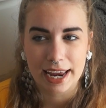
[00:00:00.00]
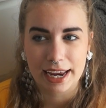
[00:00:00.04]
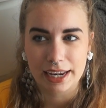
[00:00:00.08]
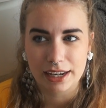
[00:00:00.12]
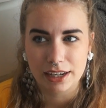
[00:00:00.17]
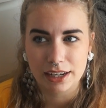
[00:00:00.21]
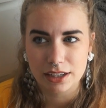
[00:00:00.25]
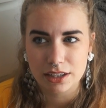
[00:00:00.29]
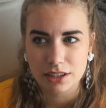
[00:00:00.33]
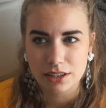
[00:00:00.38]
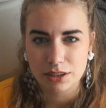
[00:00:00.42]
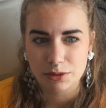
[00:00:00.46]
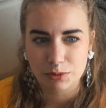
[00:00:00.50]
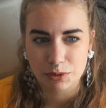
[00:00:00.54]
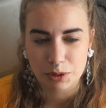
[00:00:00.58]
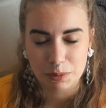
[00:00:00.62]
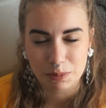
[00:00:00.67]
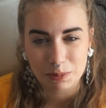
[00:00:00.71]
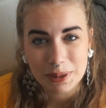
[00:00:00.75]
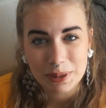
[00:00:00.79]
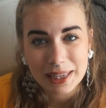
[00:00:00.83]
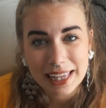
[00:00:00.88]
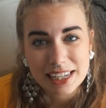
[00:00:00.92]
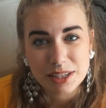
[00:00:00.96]
a
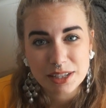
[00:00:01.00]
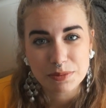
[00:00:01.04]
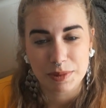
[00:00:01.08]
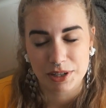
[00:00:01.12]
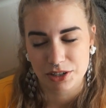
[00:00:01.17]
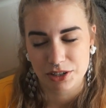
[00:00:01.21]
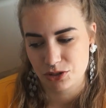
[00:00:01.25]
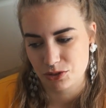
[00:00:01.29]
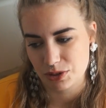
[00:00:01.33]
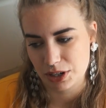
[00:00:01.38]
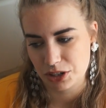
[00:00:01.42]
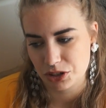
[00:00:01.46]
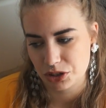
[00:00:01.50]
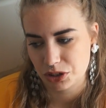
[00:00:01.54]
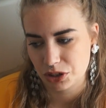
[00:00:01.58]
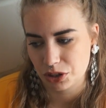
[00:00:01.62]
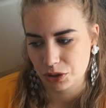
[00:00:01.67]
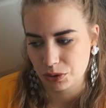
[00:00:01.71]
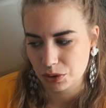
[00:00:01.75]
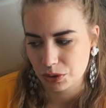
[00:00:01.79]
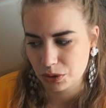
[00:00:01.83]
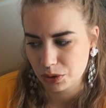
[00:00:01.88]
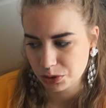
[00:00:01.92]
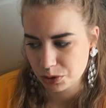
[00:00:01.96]
replacement trench
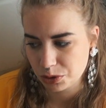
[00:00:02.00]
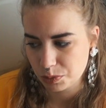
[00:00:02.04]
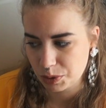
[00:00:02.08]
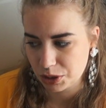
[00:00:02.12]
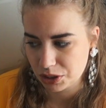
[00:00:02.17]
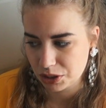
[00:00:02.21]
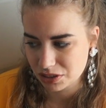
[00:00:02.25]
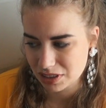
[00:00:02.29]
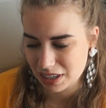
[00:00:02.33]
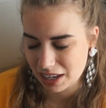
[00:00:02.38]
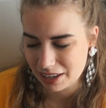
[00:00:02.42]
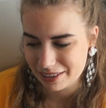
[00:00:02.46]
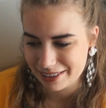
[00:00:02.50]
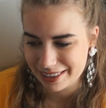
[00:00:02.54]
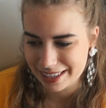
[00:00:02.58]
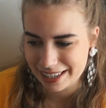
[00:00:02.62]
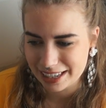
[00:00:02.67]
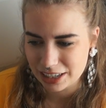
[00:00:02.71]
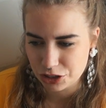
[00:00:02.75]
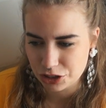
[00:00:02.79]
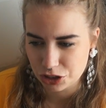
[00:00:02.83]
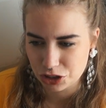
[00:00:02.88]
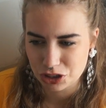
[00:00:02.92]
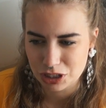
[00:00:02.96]
coat, also because I
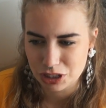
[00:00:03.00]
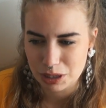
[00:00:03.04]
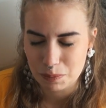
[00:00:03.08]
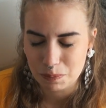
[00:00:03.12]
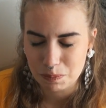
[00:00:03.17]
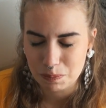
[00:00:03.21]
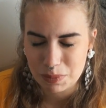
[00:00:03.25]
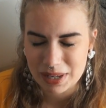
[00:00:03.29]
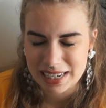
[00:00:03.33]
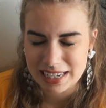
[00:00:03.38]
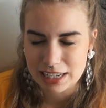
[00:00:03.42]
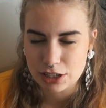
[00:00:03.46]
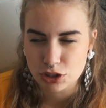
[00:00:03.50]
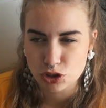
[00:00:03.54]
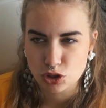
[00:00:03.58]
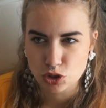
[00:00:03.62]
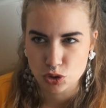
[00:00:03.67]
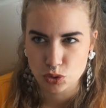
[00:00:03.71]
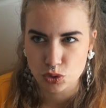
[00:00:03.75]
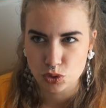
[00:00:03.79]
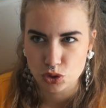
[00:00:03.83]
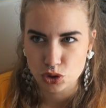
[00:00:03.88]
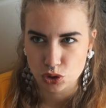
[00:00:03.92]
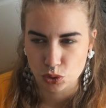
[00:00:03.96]
think it's just a bit
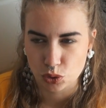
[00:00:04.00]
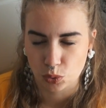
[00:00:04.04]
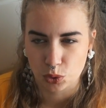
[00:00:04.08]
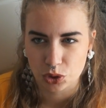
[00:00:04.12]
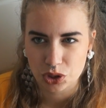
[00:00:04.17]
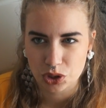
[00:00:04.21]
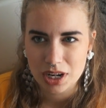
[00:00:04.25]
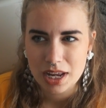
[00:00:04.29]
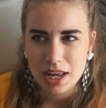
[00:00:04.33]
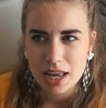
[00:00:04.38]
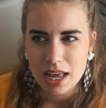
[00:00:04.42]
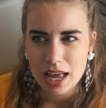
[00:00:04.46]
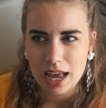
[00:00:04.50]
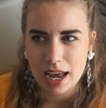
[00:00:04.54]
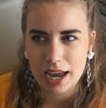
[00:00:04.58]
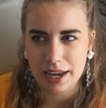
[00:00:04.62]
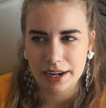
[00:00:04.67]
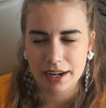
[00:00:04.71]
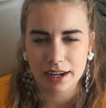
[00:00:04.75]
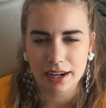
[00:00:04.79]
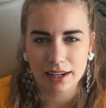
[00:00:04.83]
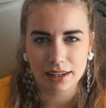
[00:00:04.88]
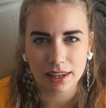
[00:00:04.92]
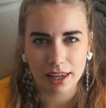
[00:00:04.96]
too short.
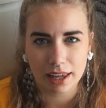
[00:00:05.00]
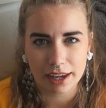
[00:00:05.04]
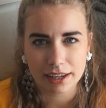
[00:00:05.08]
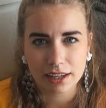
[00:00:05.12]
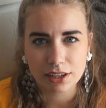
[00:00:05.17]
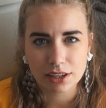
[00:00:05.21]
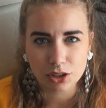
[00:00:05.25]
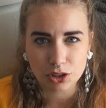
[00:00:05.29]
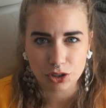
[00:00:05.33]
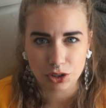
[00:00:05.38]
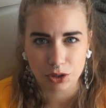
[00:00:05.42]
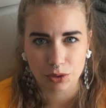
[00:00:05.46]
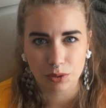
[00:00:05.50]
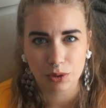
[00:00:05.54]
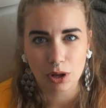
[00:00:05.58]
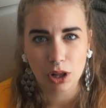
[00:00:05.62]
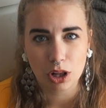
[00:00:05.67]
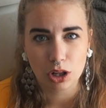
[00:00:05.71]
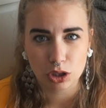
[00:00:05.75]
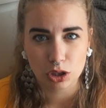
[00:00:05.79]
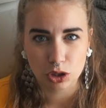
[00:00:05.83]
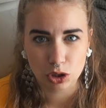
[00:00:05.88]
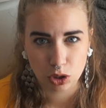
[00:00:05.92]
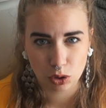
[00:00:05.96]
And I like, you know,
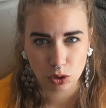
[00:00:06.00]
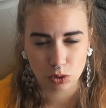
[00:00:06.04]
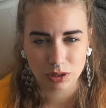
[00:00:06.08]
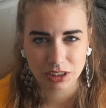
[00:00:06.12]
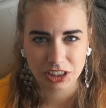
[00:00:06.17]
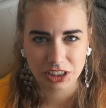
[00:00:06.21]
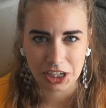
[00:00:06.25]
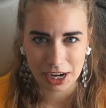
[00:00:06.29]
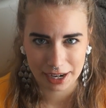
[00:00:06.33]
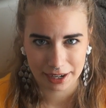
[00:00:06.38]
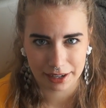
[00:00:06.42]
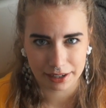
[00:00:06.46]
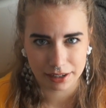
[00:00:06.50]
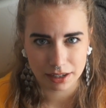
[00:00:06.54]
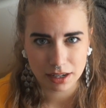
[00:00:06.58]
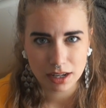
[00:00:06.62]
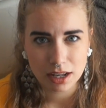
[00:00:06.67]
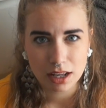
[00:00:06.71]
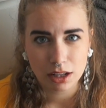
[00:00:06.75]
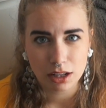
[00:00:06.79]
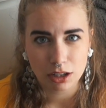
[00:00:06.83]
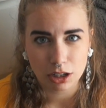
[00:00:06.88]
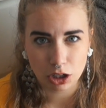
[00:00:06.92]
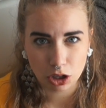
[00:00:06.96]
long jacket.
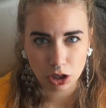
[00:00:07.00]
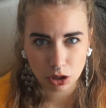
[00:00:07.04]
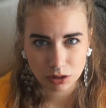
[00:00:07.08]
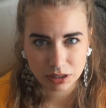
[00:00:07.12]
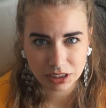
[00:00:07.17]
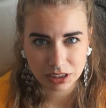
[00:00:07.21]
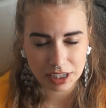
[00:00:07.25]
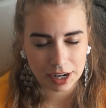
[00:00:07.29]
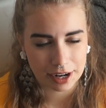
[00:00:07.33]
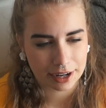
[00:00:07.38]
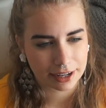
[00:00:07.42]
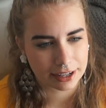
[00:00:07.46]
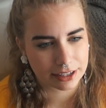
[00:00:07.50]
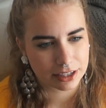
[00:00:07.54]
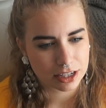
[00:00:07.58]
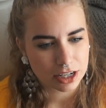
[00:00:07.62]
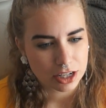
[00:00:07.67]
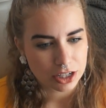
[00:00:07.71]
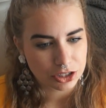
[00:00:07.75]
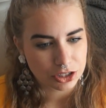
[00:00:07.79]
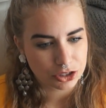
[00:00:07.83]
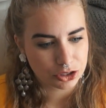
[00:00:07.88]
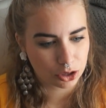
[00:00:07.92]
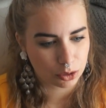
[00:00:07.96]
Long jacket,
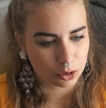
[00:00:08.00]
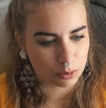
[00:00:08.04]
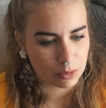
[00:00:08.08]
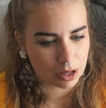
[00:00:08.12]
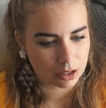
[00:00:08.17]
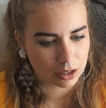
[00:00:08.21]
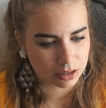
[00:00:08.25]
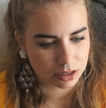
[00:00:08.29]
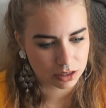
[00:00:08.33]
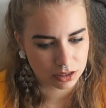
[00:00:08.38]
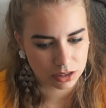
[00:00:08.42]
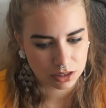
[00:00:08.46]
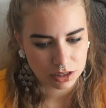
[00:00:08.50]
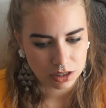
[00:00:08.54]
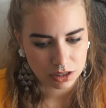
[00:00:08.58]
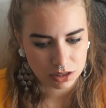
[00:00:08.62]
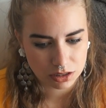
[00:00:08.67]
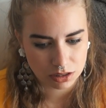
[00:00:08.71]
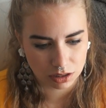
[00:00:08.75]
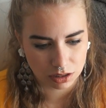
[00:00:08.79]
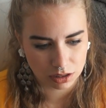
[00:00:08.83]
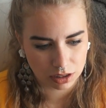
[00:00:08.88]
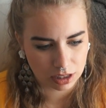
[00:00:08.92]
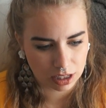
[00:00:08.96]
Doc Martens,
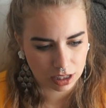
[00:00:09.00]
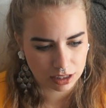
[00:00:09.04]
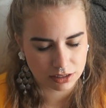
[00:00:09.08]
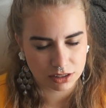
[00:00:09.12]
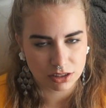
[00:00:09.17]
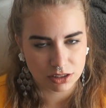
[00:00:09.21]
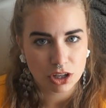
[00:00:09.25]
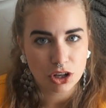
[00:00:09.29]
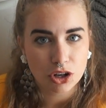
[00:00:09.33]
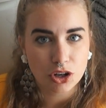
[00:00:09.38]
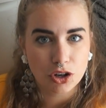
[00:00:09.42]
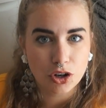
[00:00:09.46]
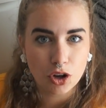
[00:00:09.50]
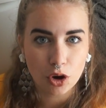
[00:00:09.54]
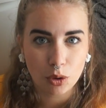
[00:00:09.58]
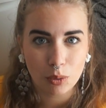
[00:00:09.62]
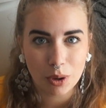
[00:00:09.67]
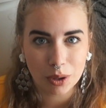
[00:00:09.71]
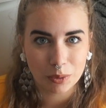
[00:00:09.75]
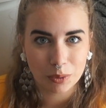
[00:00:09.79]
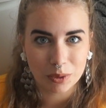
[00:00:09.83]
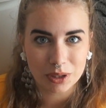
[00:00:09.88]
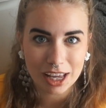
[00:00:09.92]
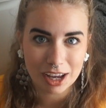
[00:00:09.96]
sunglasses. No
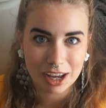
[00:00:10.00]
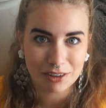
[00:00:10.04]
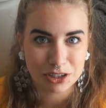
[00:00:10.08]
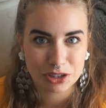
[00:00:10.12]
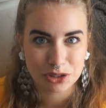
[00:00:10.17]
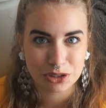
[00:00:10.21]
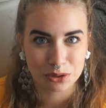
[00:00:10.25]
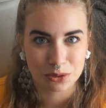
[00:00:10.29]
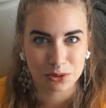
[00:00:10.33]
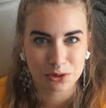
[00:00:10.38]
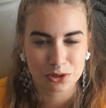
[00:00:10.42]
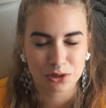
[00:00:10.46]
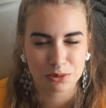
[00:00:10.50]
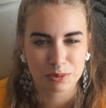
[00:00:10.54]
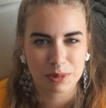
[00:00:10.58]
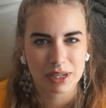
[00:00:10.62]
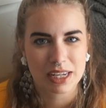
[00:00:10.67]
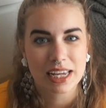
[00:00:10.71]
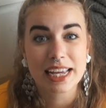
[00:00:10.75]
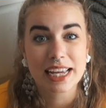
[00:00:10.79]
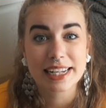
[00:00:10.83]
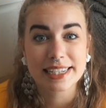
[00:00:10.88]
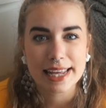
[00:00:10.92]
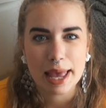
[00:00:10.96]
one will ever talk to
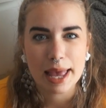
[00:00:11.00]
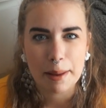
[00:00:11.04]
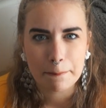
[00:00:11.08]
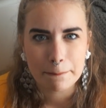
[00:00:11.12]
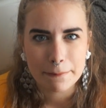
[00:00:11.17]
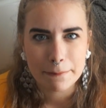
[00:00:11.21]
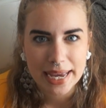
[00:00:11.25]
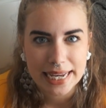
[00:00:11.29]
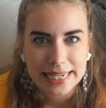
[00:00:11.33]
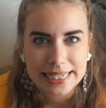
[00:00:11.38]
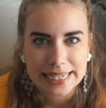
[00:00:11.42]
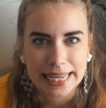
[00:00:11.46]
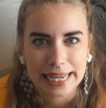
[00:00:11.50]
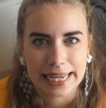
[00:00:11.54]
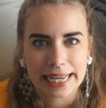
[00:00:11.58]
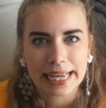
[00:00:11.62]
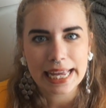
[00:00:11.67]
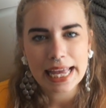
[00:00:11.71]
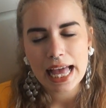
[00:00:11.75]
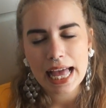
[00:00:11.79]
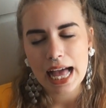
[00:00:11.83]
me. It's amazing.